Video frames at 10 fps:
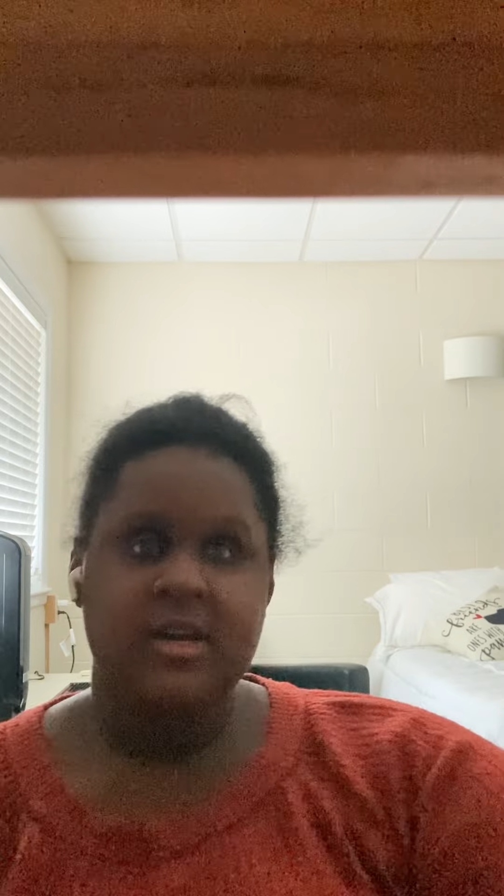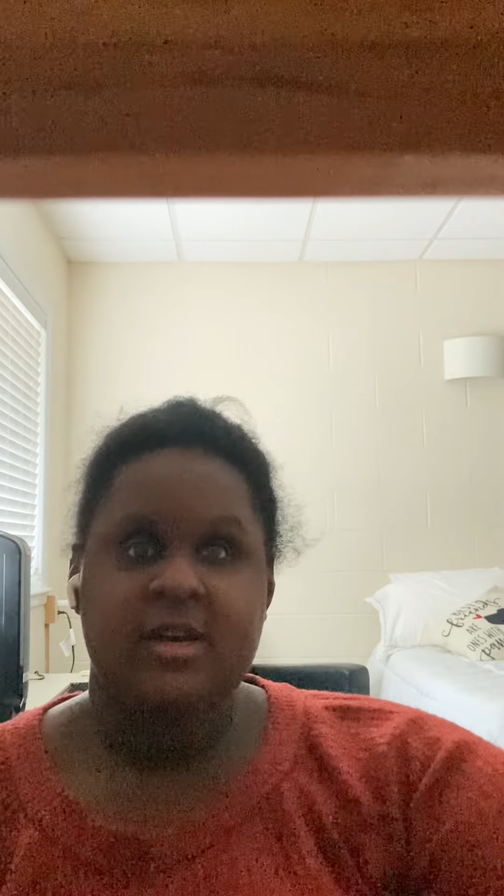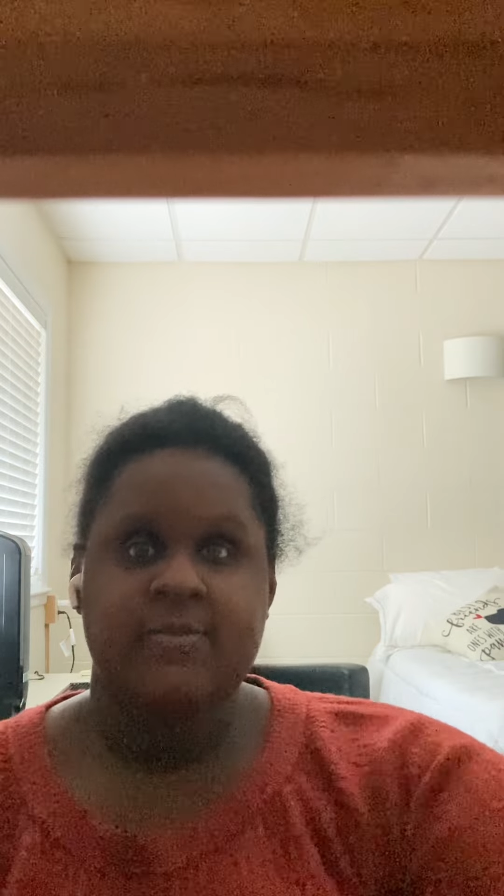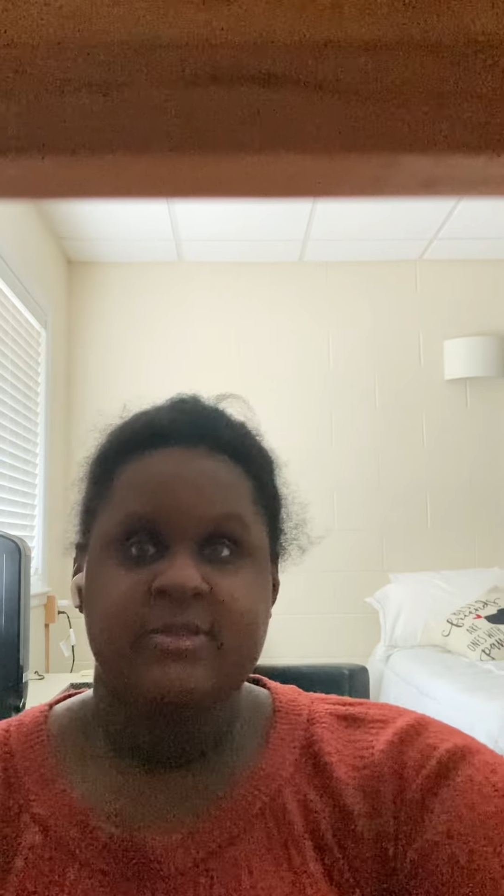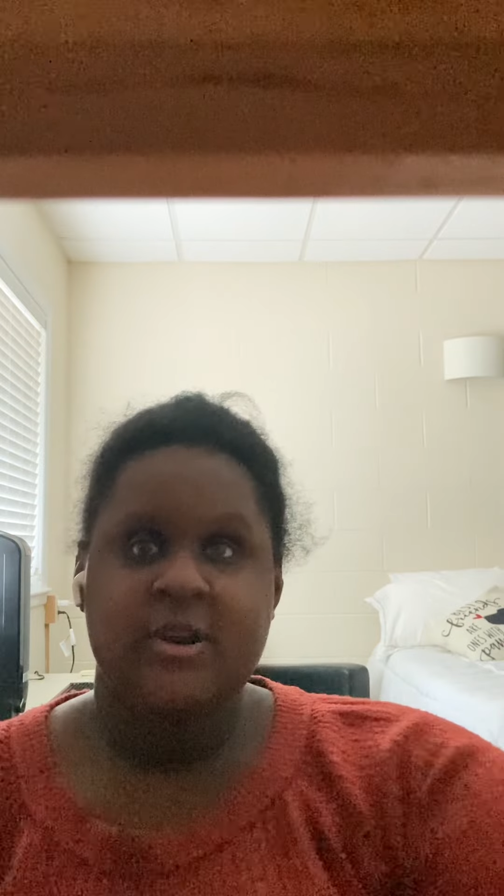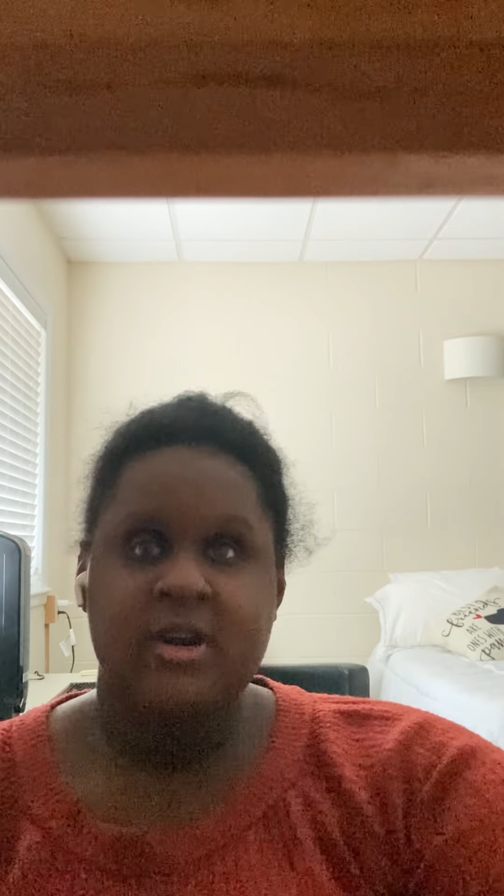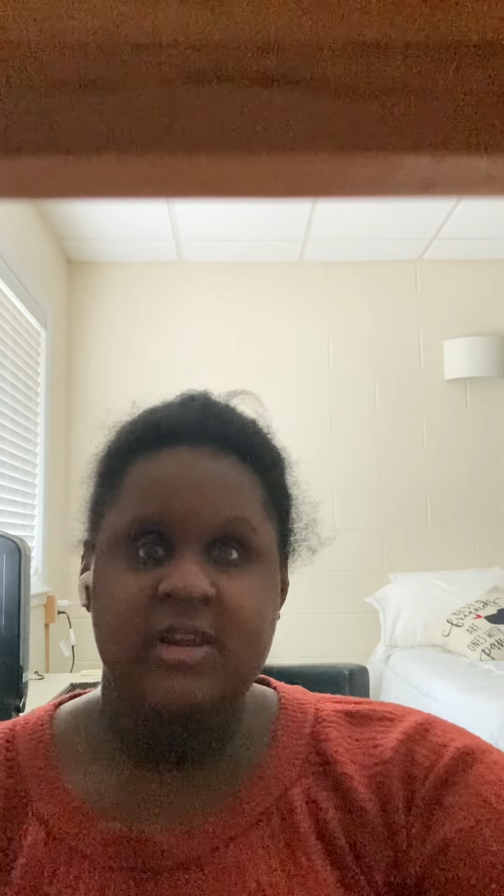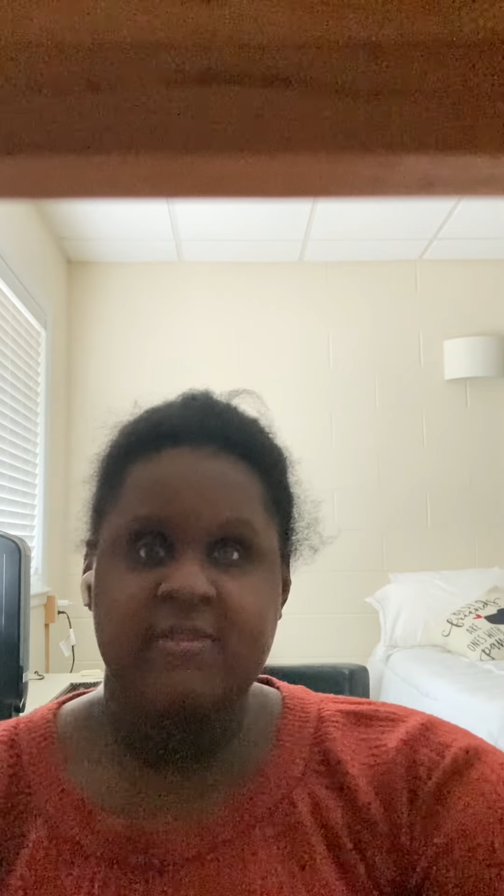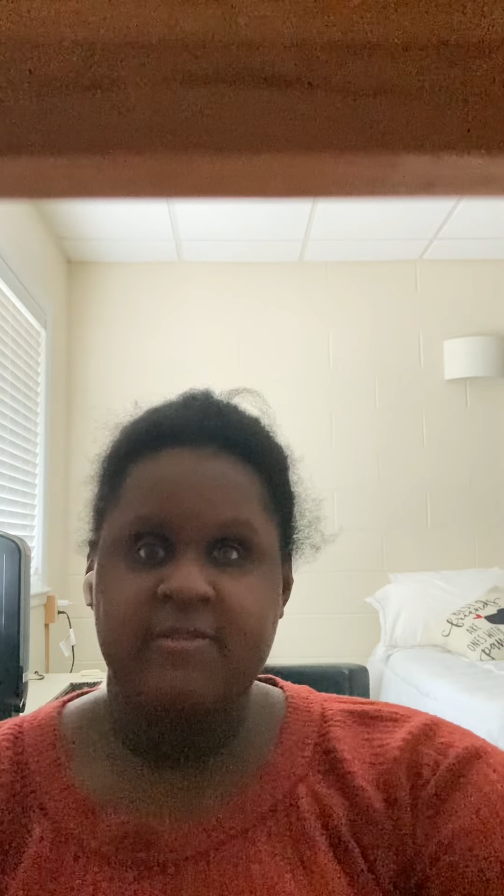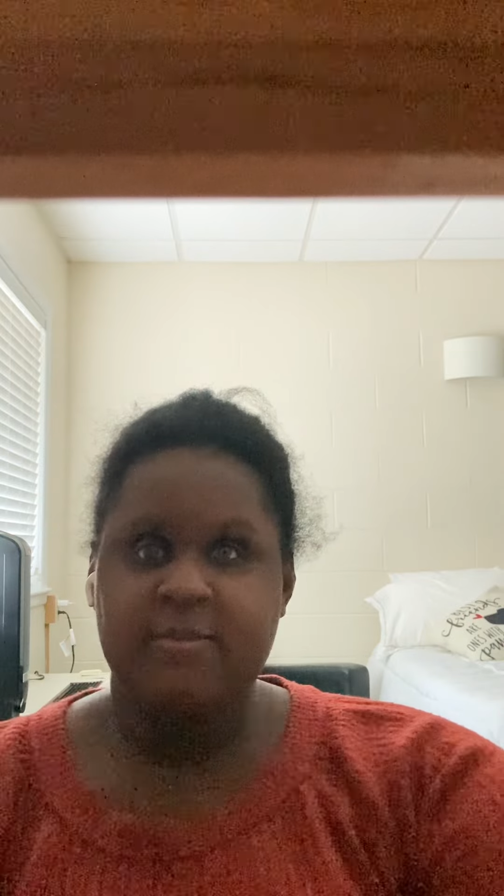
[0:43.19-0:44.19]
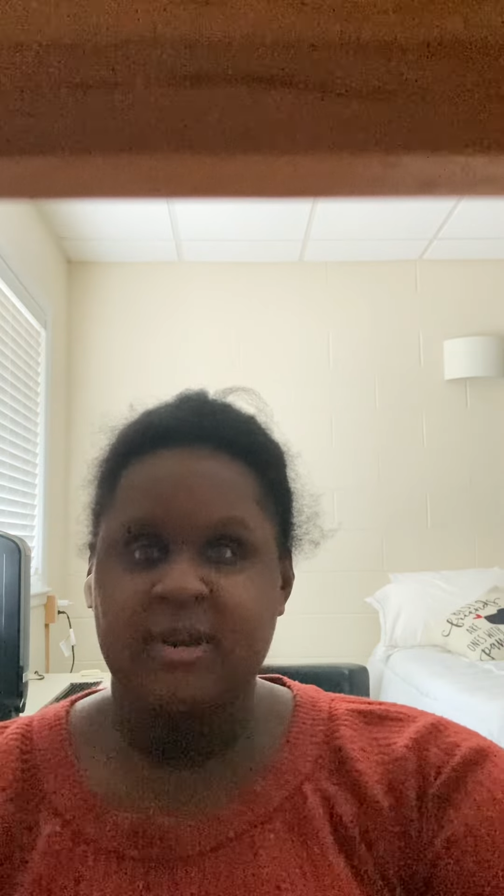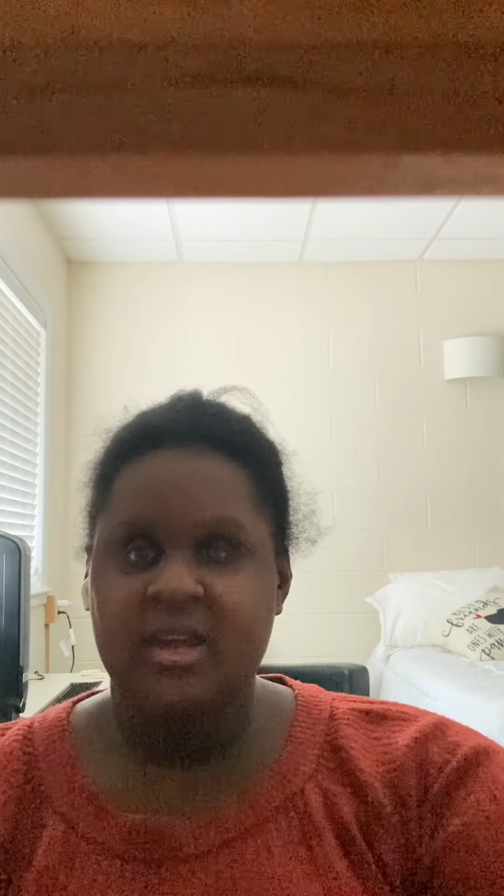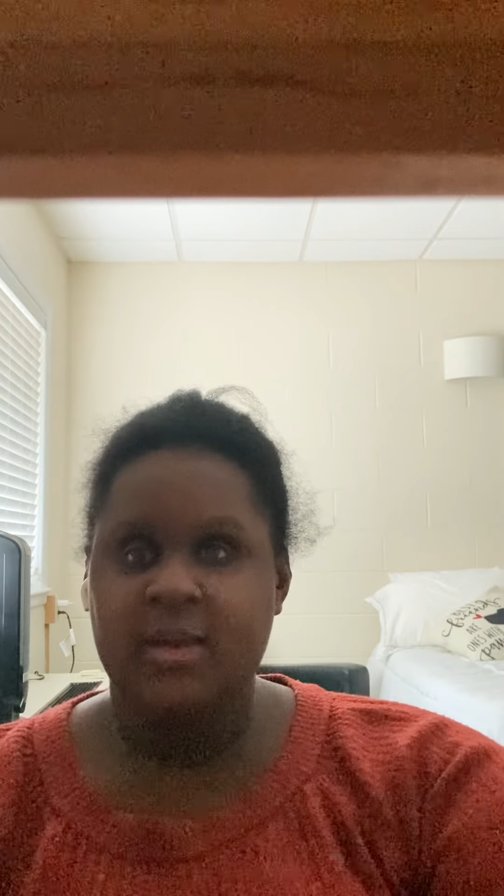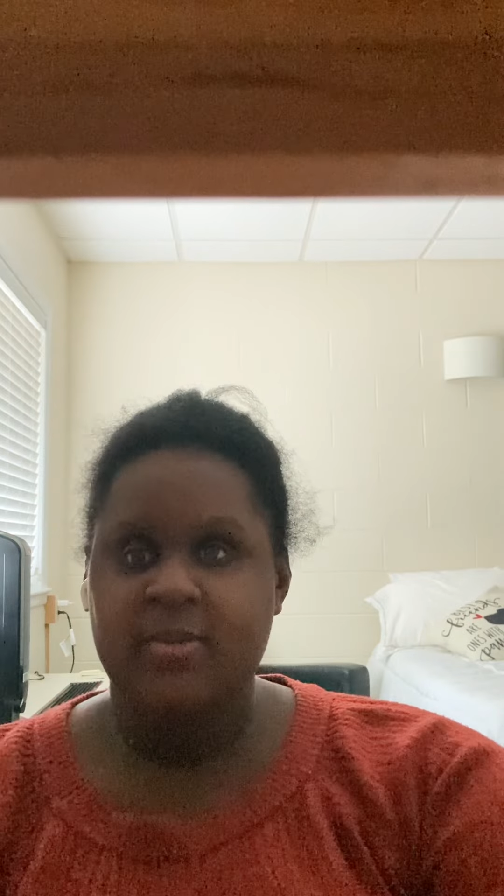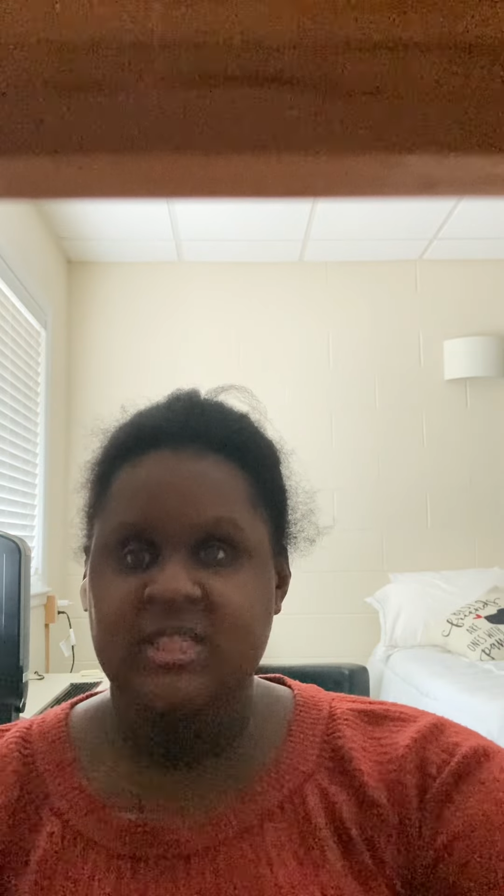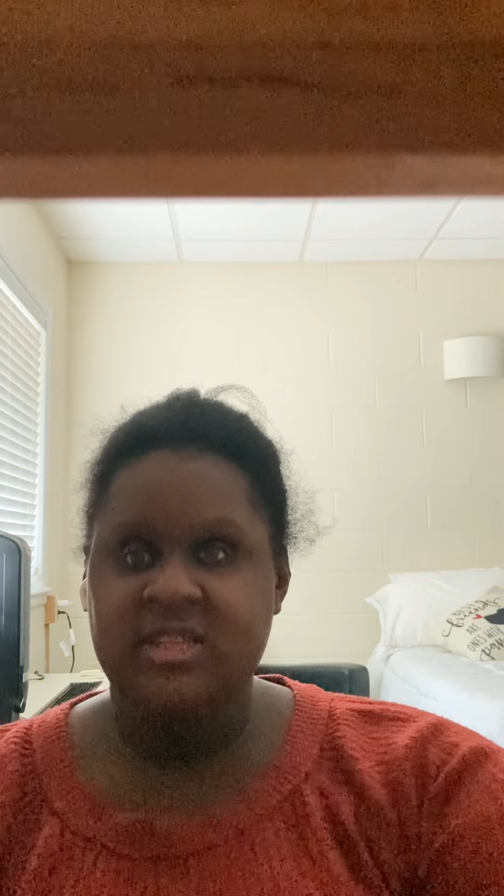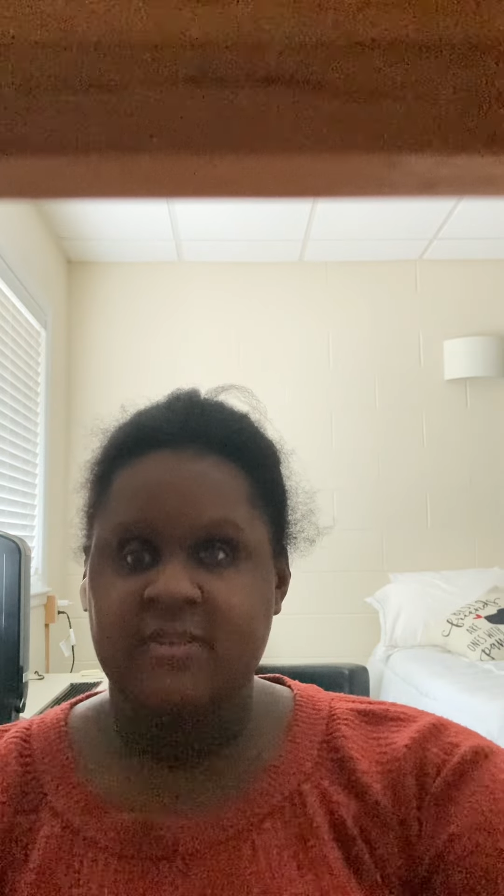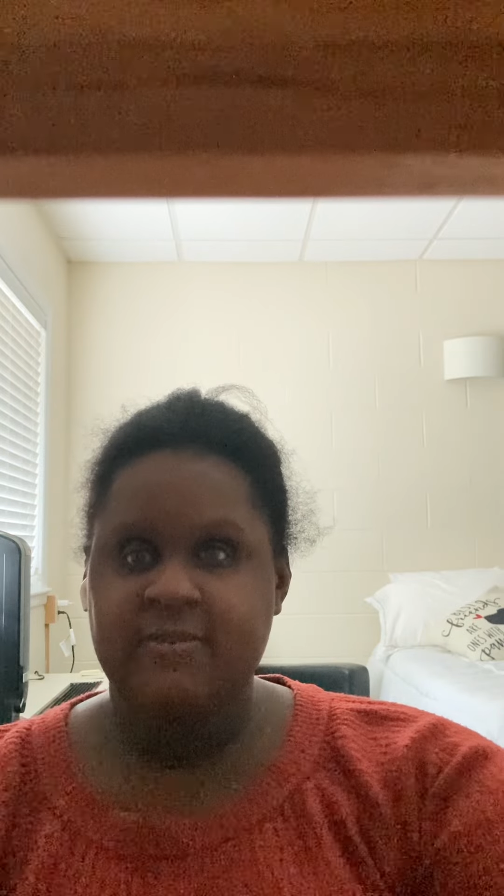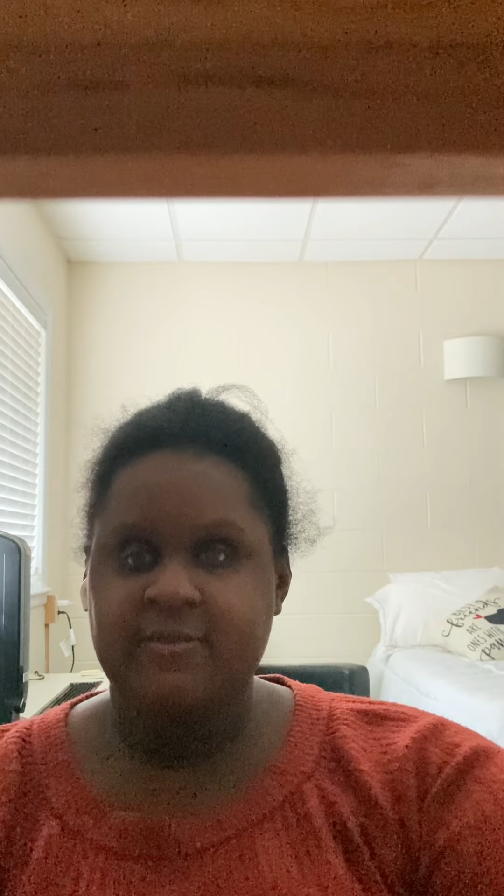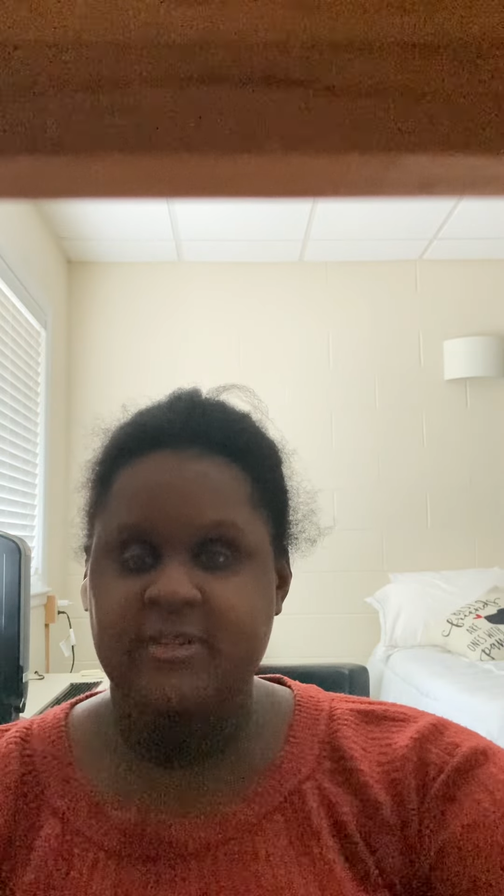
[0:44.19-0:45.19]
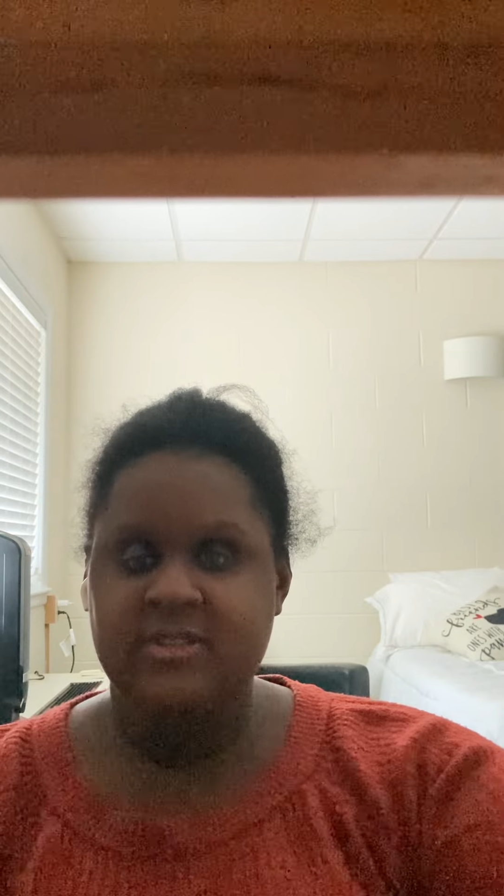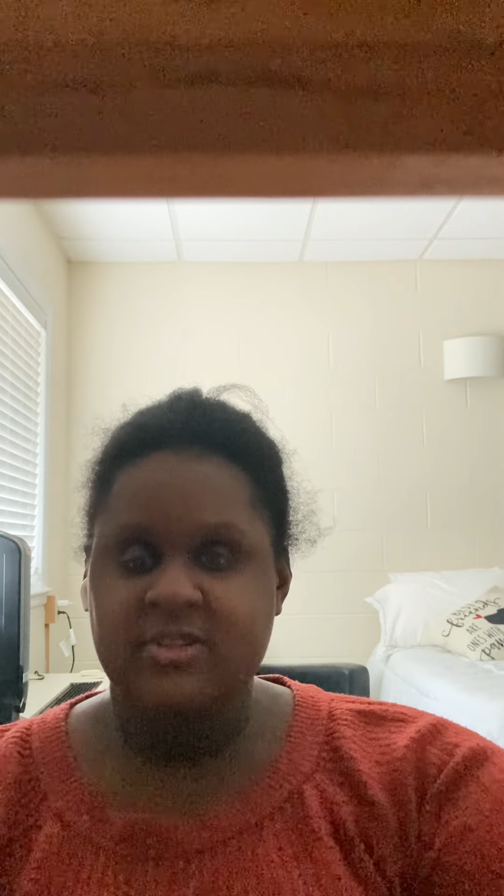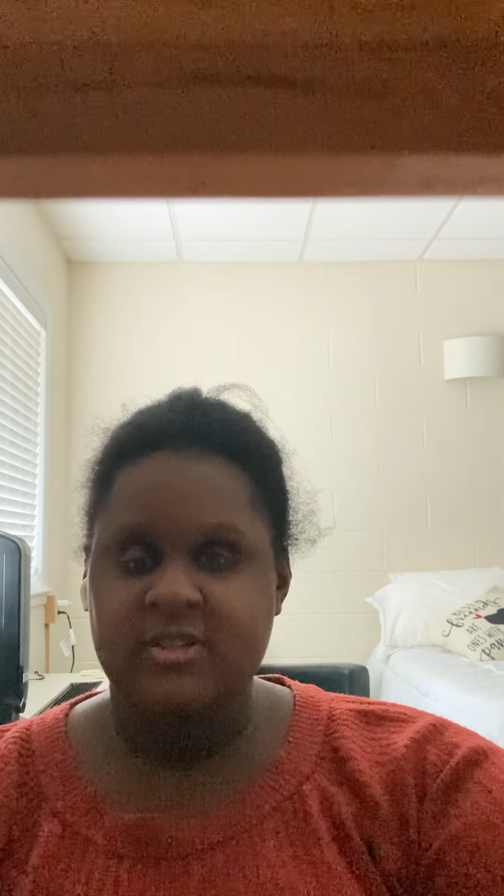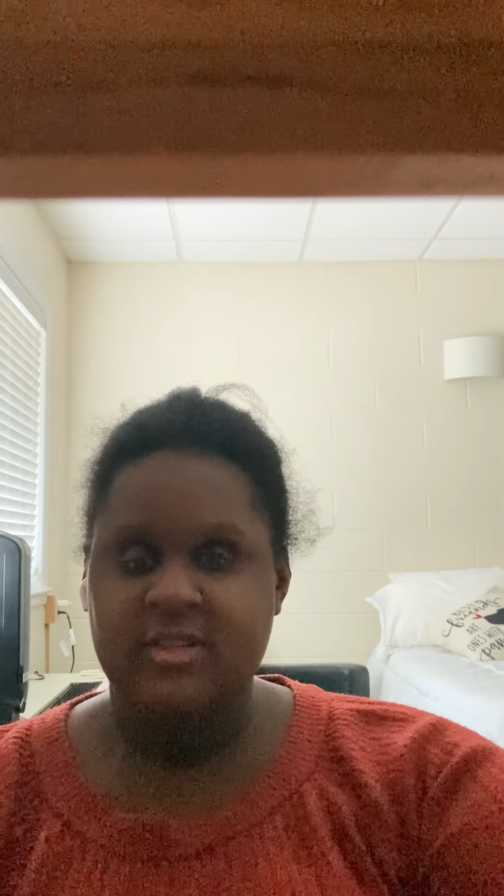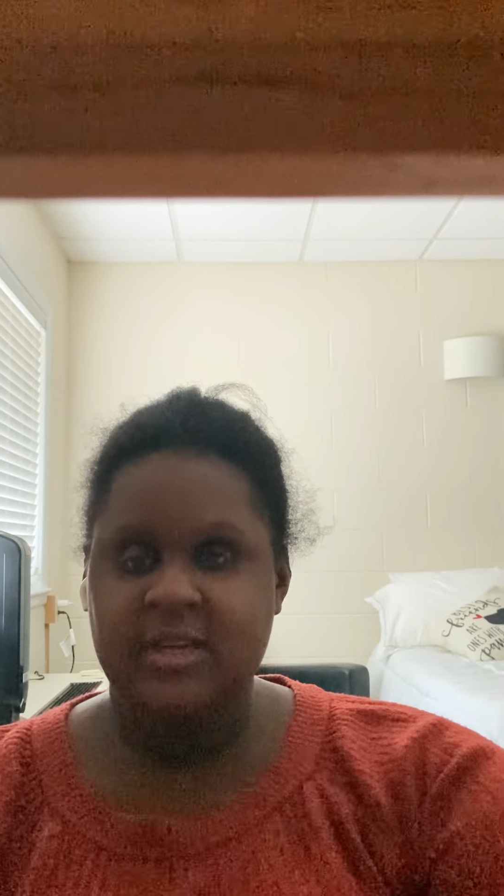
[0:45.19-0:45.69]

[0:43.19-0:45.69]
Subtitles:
I'm sorry if my camera is off because I turned it.